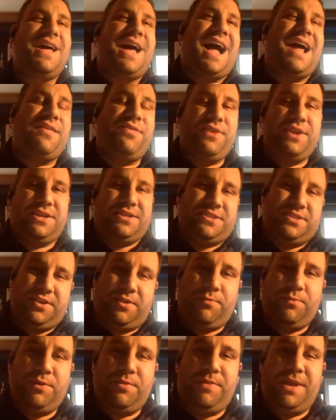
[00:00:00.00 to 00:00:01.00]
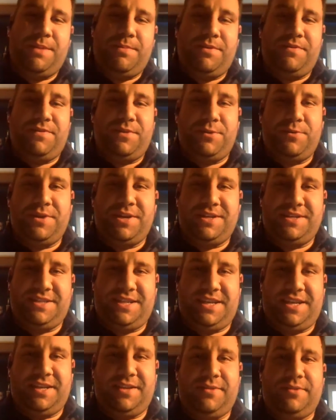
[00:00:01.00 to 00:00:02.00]
I think someone maybe view it as
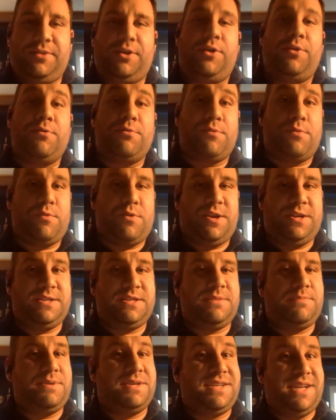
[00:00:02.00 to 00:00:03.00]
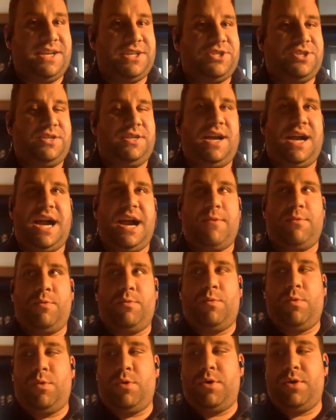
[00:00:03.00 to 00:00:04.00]
a low risk, potentially high
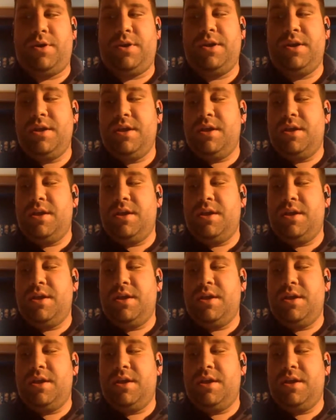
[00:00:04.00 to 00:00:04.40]
reward